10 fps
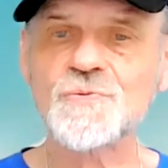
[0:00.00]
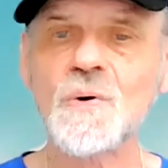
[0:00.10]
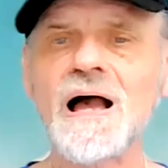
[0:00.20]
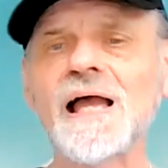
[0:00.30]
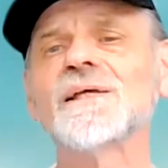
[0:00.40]

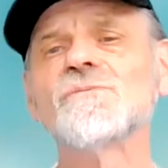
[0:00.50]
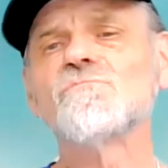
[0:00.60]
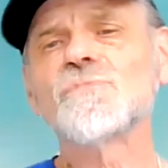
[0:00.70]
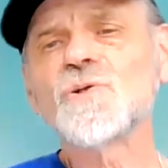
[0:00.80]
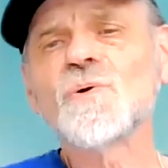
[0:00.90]
This way I
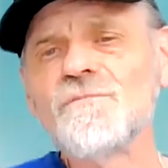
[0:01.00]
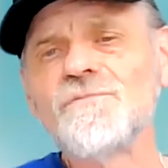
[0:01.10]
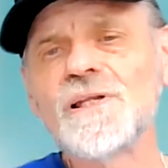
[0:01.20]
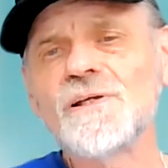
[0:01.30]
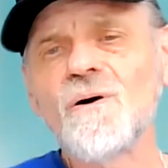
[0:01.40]
can do
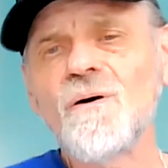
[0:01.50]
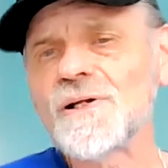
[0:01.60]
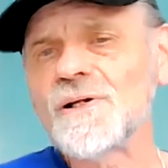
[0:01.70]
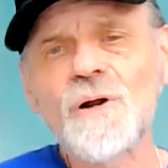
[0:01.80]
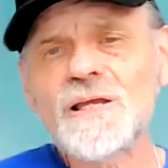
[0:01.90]
a video
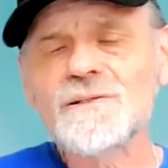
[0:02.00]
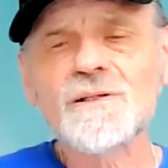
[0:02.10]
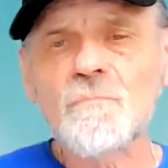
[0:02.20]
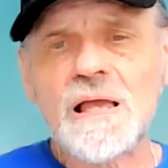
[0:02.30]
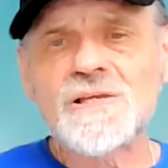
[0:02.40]
on a
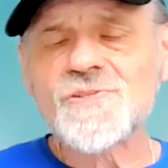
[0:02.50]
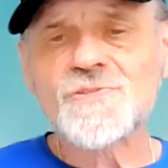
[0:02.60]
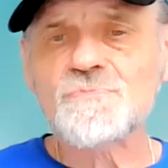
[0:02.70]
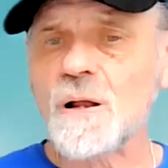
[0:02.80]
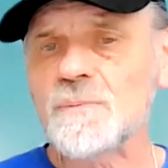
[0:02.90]
regular
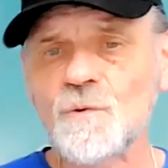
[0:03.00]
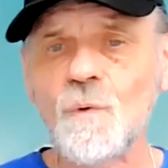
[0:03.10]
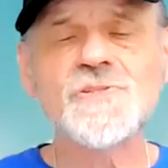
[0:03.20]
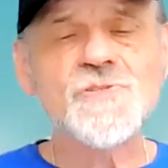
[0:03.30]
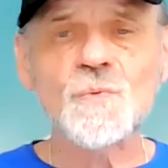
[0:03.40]
basis,
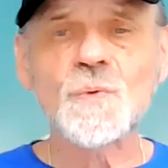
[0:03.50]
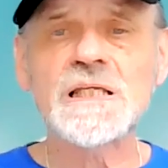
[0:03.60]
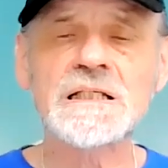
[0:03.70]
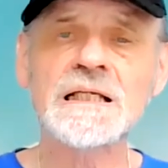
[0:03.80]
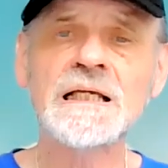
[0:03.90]
probably once a
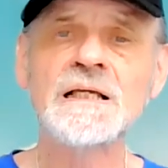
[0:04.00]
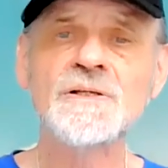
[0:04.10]
week.